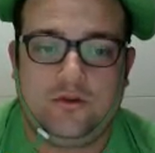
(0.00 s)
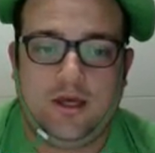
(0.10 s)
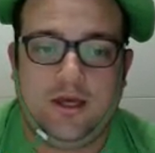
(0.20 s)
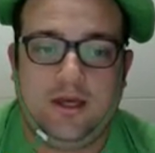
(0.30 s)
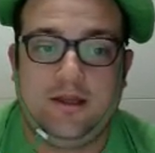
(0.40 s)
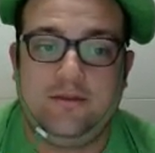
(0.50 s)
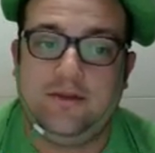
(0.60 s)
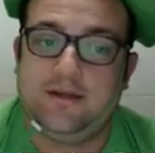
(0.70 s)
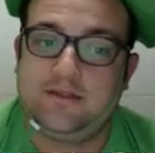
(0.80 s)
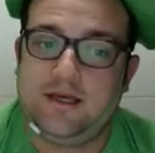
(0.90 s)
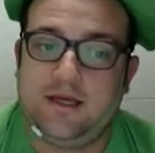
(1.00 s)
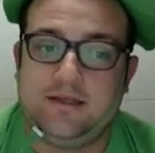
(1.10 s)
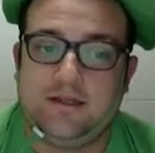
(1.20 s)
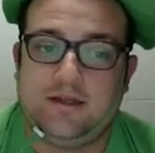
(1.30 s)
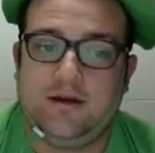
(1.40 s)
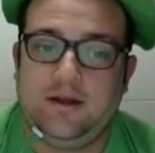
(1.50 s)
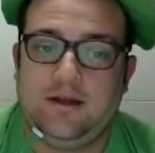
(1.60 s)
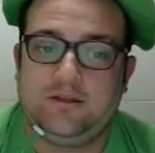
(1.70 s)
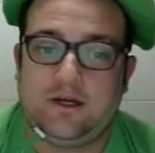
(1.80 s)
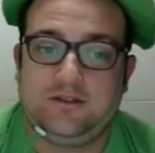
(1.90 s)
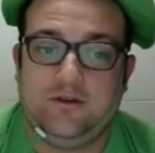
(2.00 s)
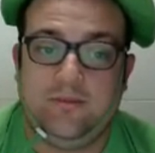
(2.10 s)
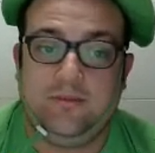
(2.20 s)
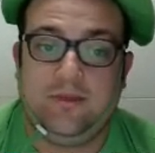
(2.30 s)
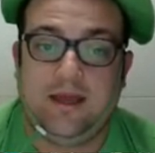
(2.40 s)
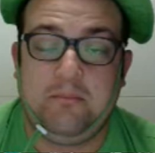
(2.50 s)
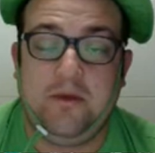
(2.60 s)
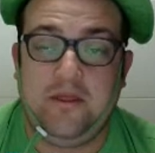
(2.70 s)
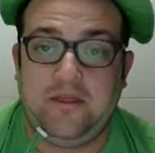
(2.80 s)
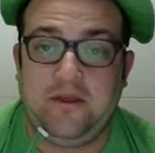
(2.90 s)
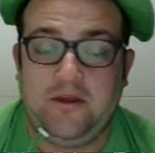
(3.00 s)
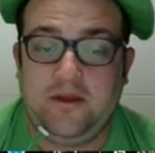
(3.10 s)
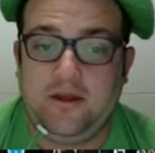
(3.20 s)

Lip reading: Okay, in this case, it's also like month.